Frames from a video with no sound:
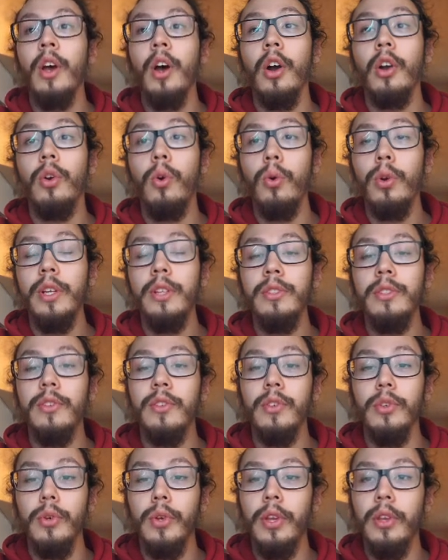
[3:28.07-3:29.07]
according to the
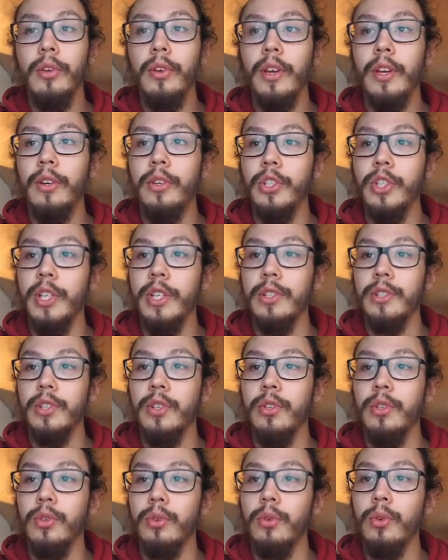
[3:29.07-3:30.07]
Nuclear Energy
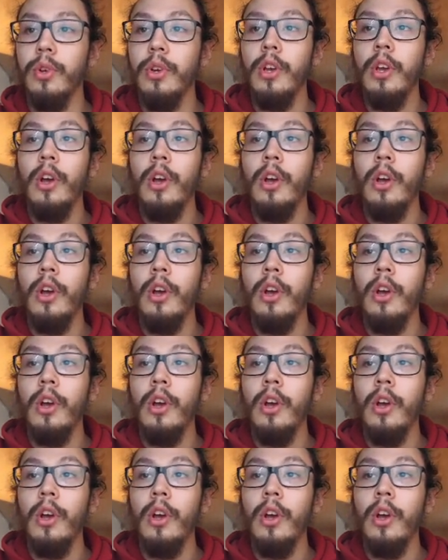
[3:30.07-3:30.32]
Institute,